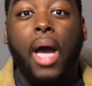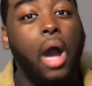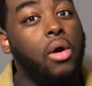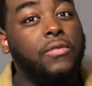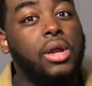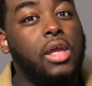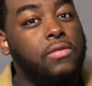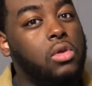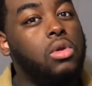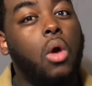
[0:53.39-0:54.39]
However,
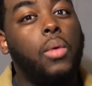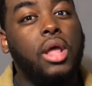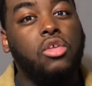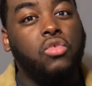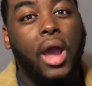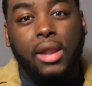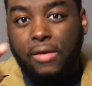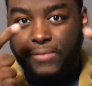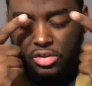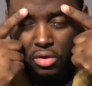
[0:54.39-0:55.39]
if you don't want to try
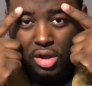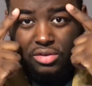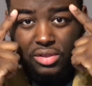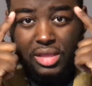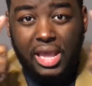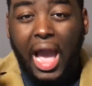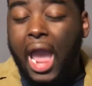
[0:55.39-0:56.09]
to venture onto the